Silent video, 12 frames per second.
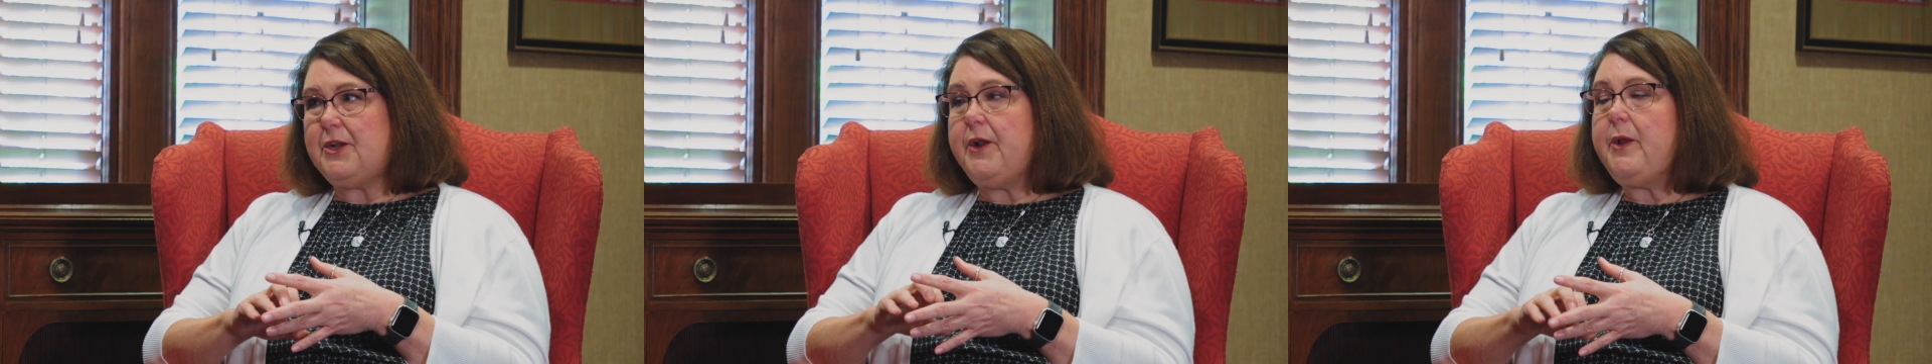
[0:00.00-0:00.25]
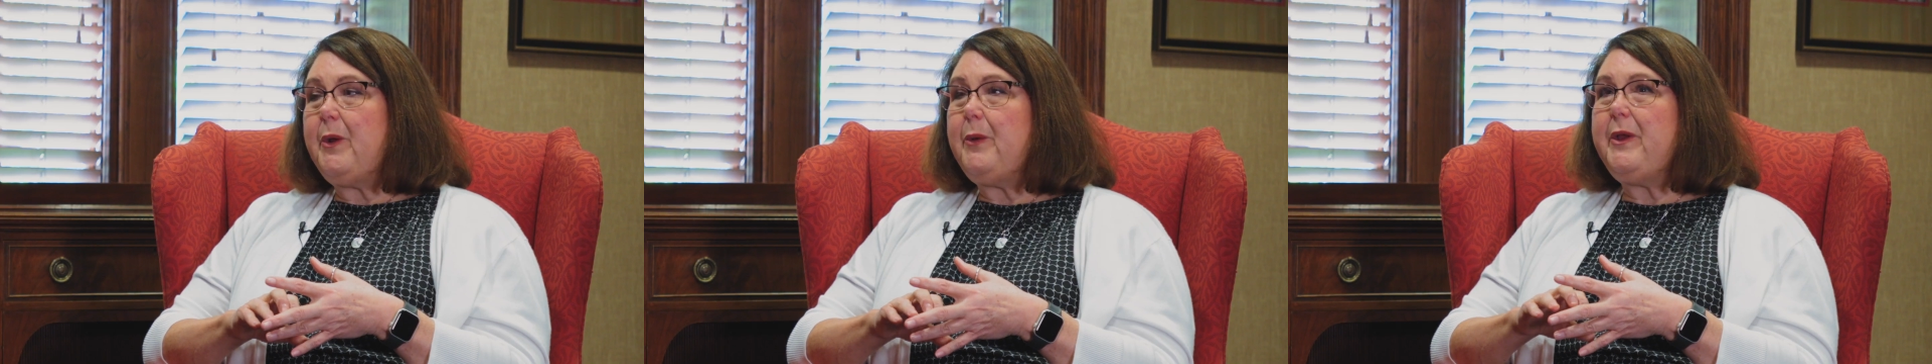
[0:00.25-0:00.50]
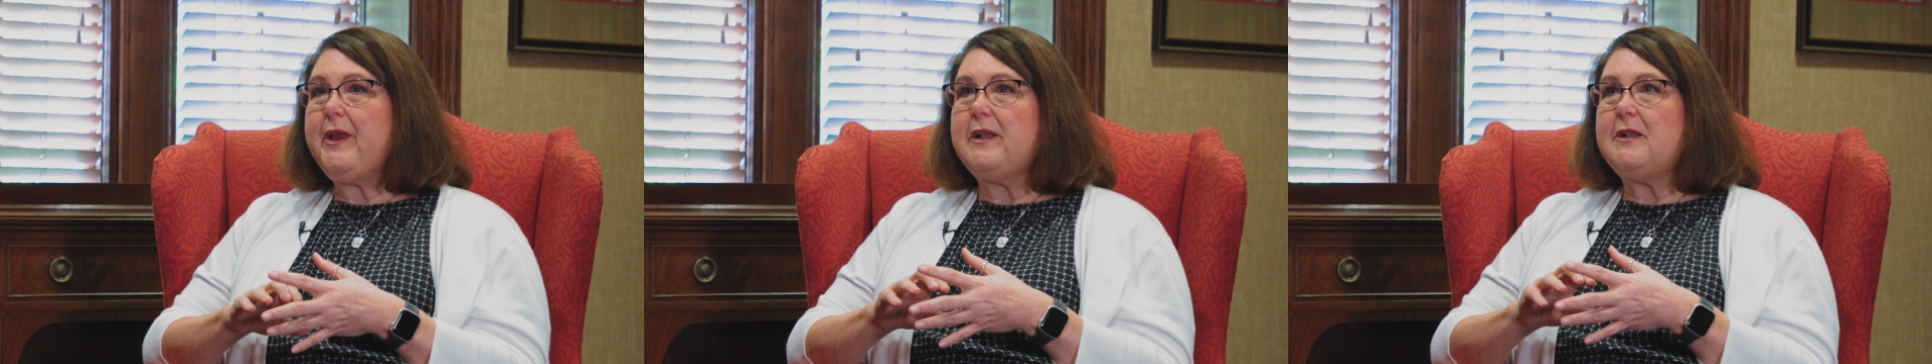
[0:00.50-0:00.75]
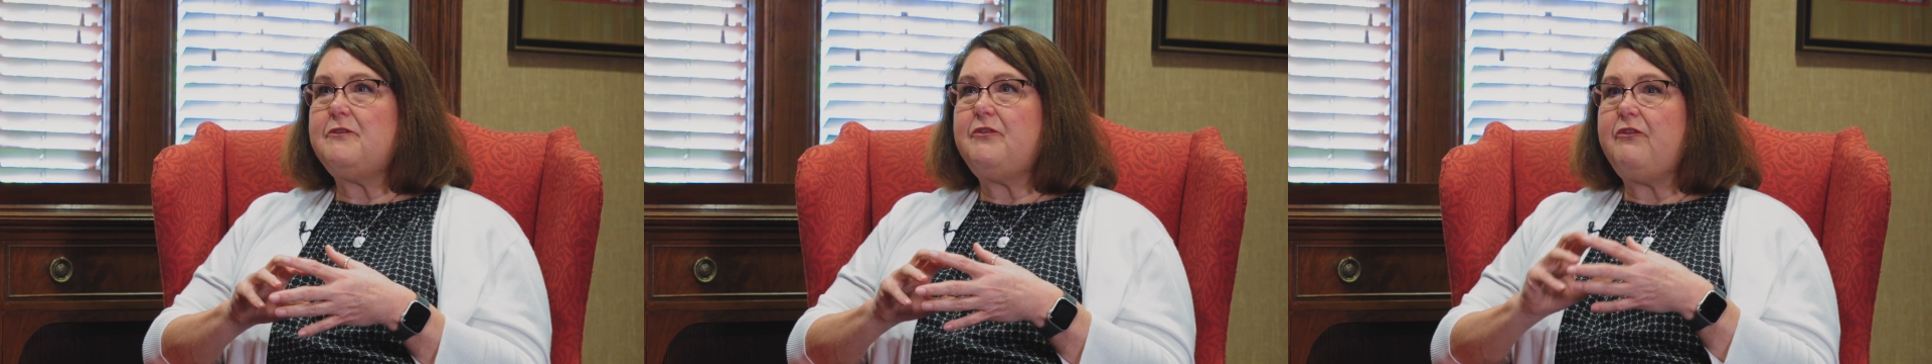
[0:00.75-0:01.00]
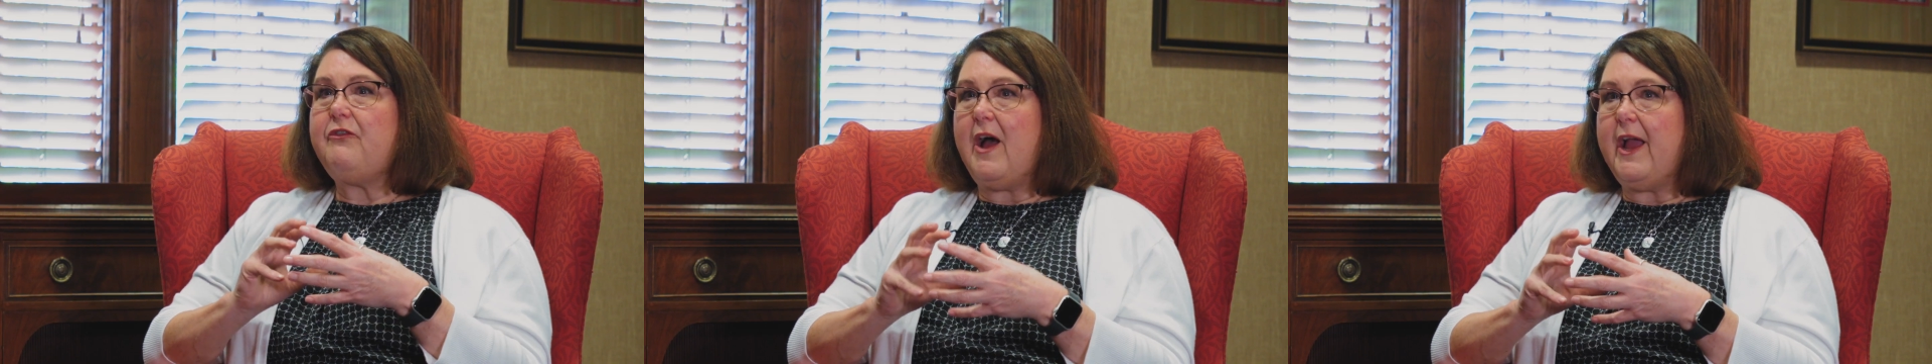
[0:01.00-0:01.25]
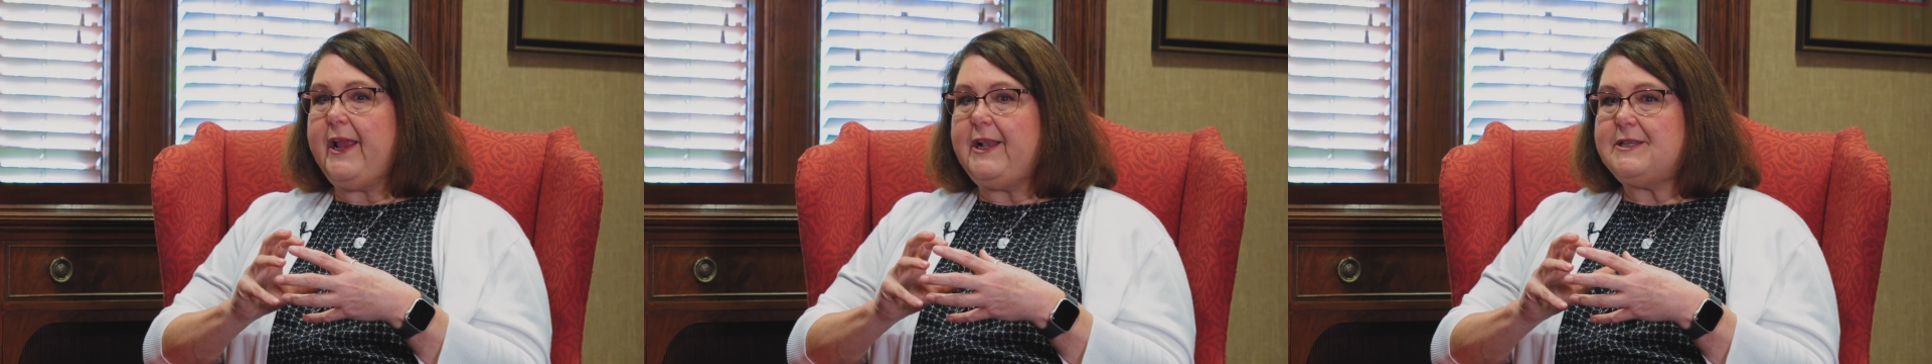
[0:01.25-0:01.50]
any way we can
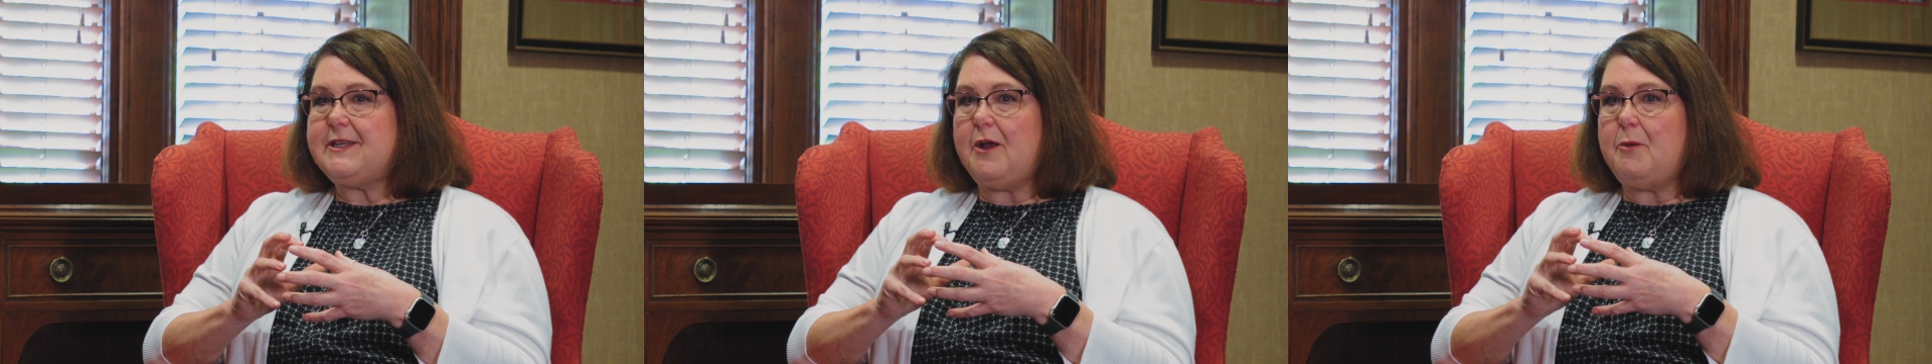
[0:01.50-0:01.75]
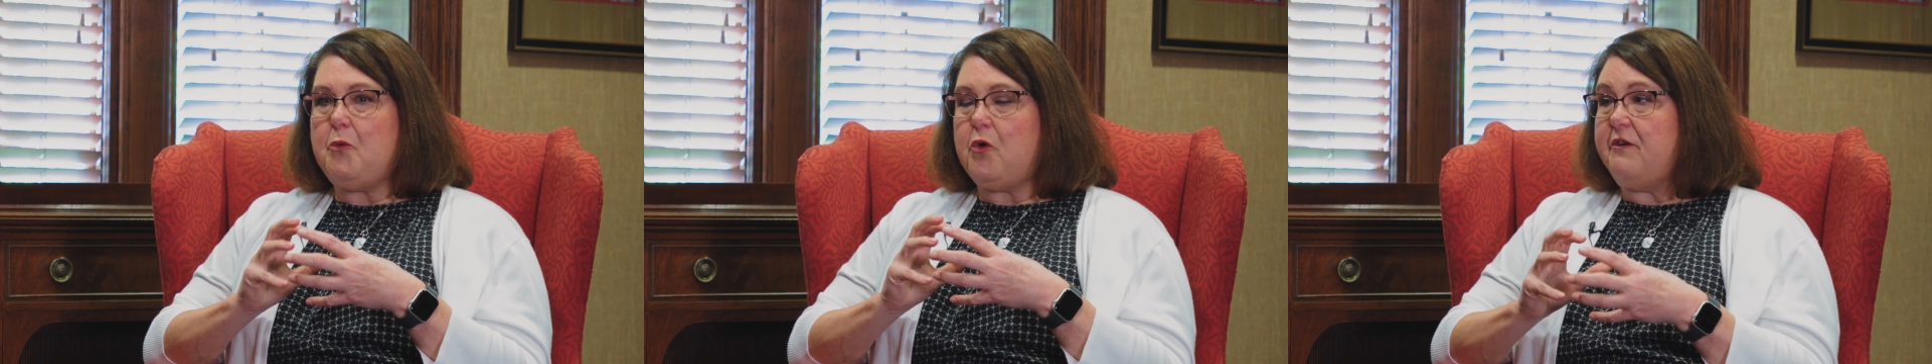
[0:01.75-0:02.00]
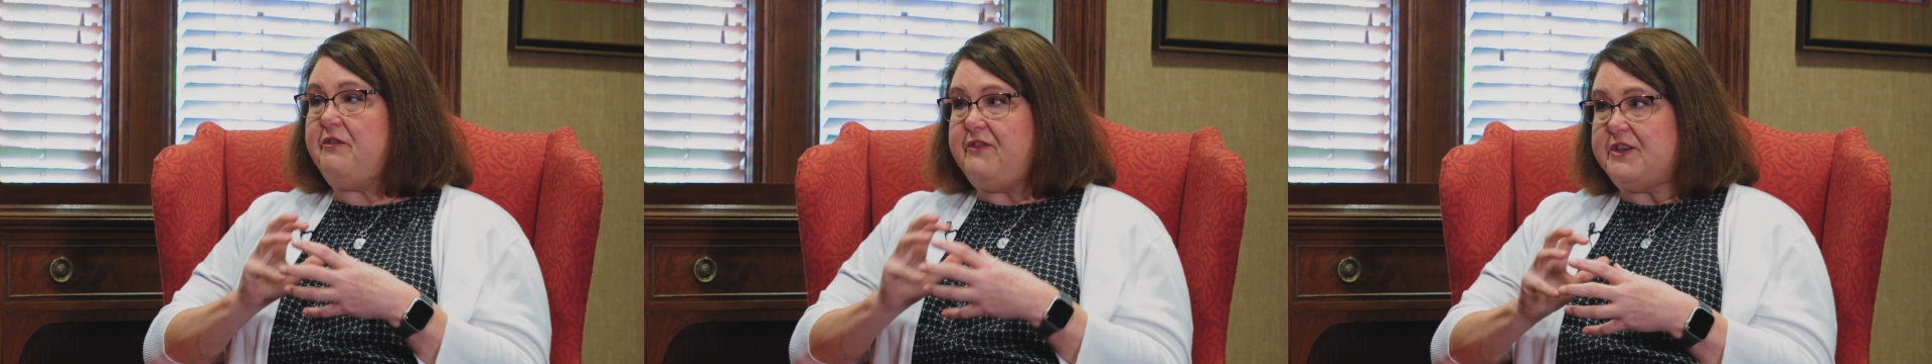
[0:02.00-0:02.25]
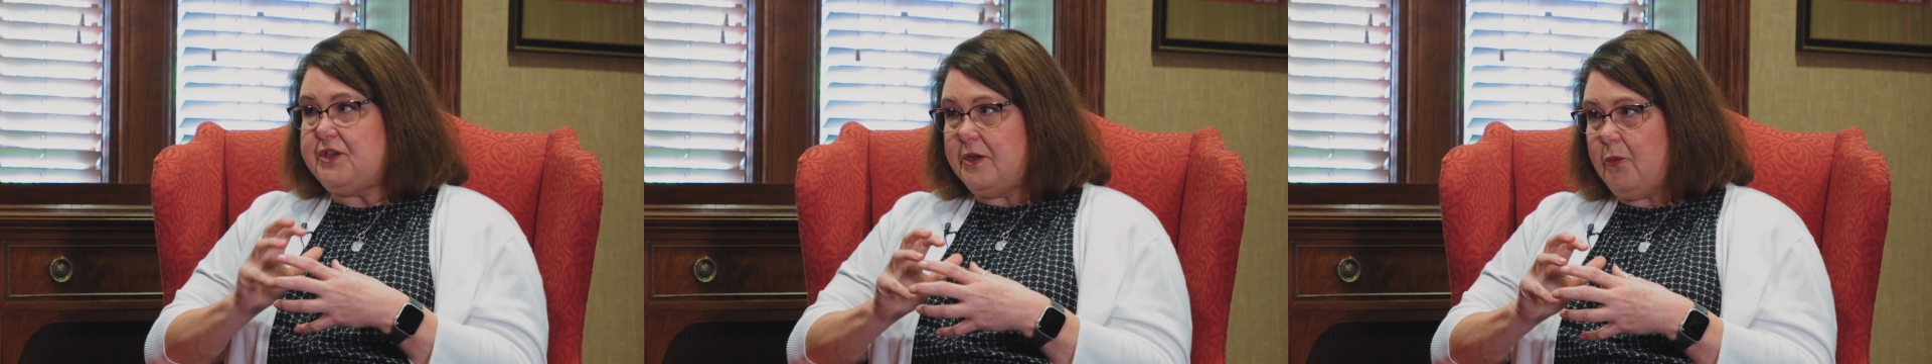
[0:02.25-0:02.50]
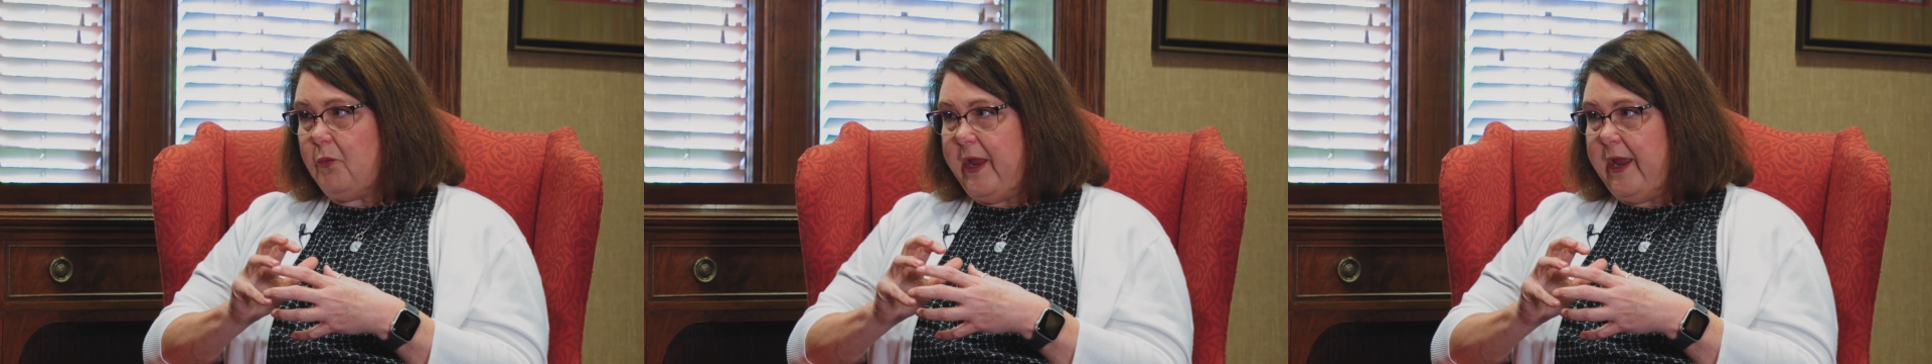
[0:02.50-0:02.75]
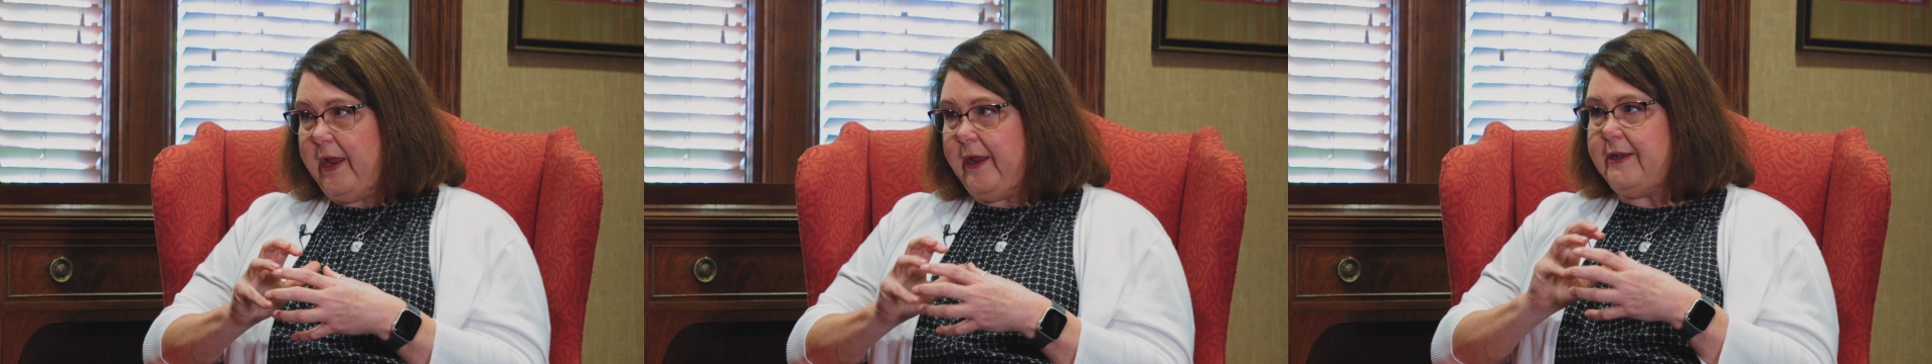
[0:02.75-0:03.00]
find a more efficient
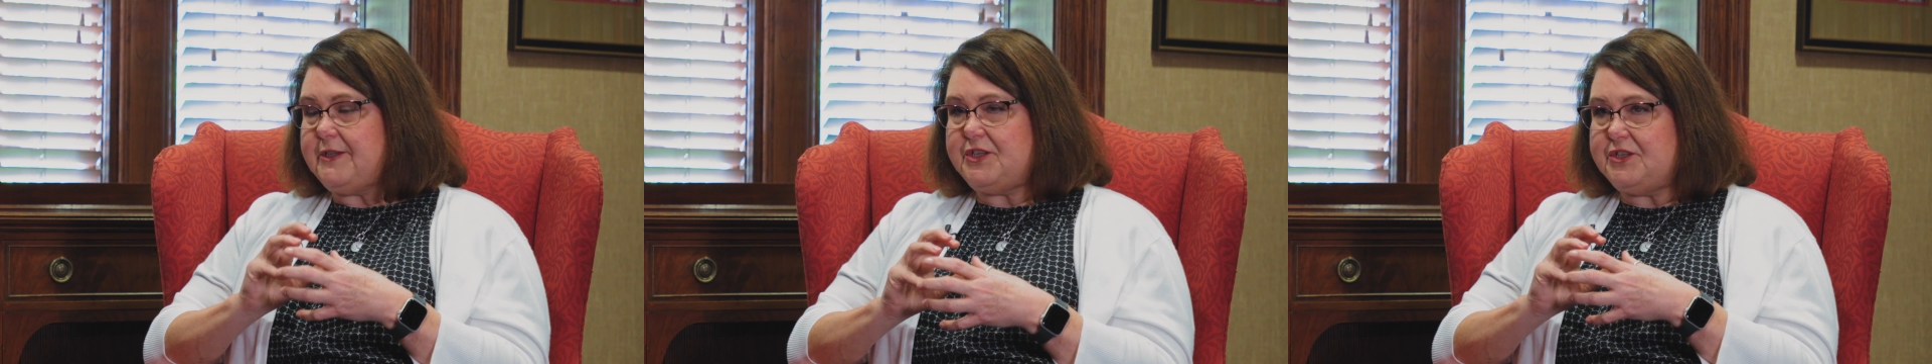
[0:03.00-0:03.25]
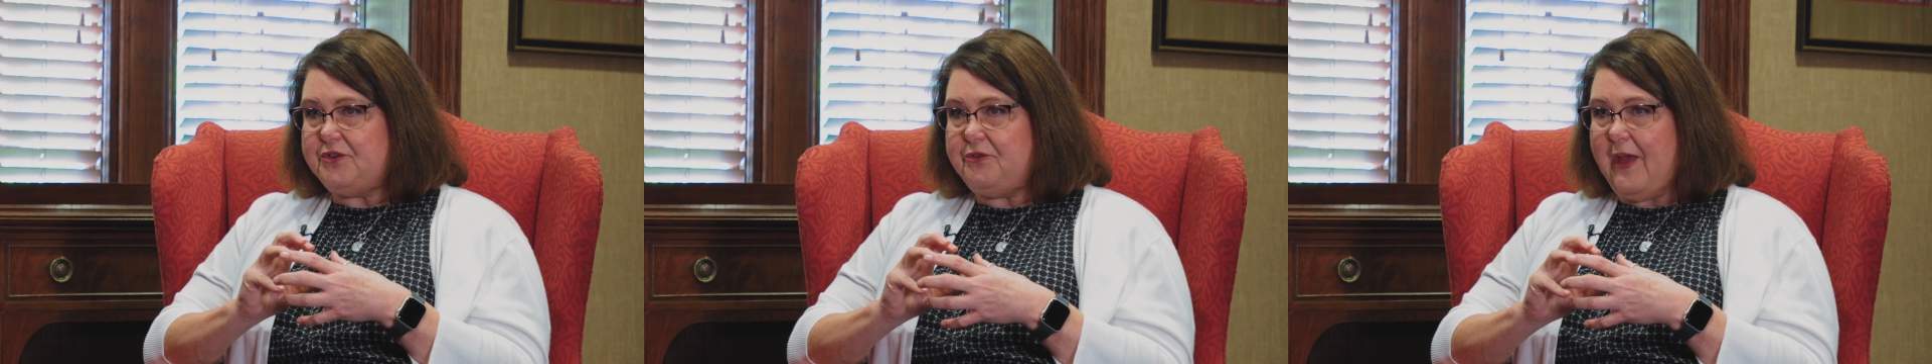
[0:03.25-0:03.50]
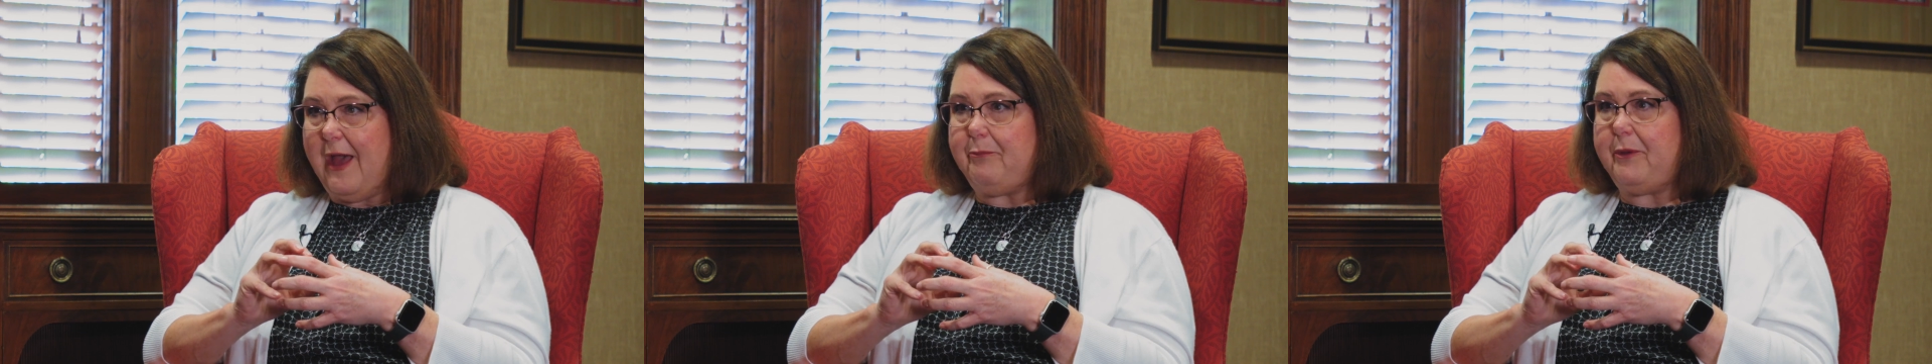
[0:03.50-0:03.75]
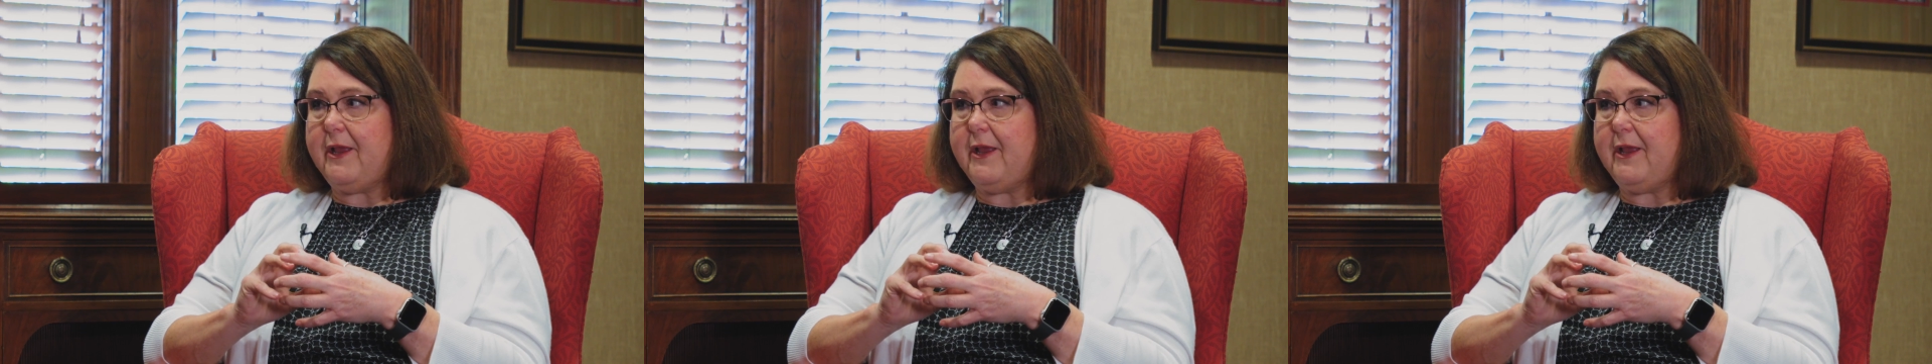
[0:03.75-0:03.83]
way to do that?